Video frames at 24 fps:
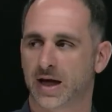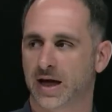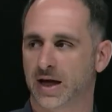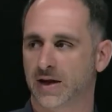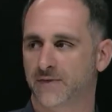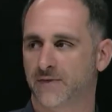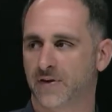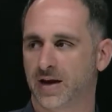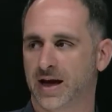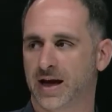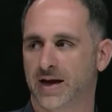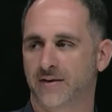
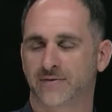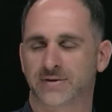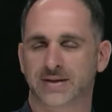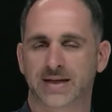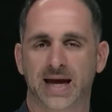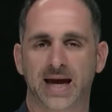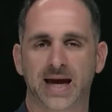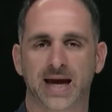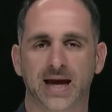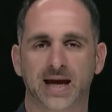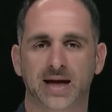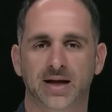If I have
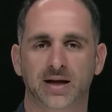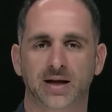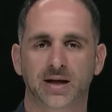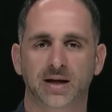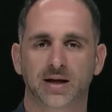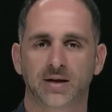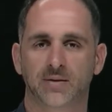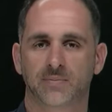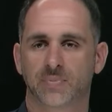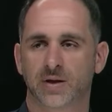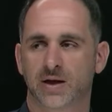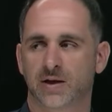10
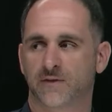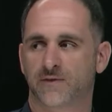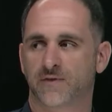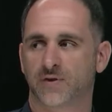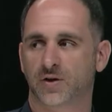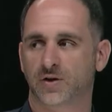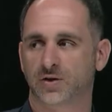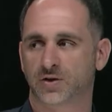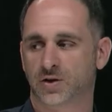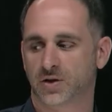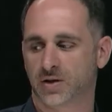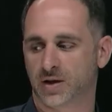being
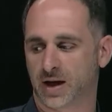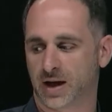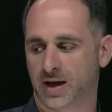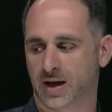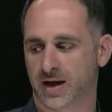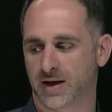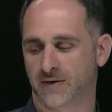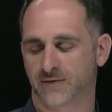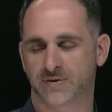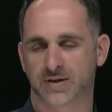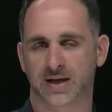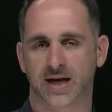filtered,
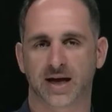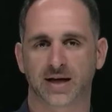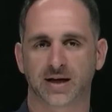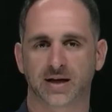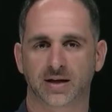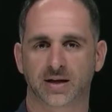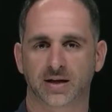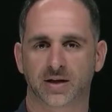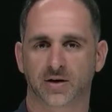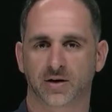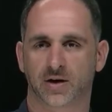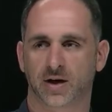I'd have 10
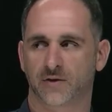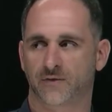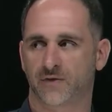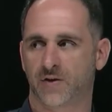in the urine.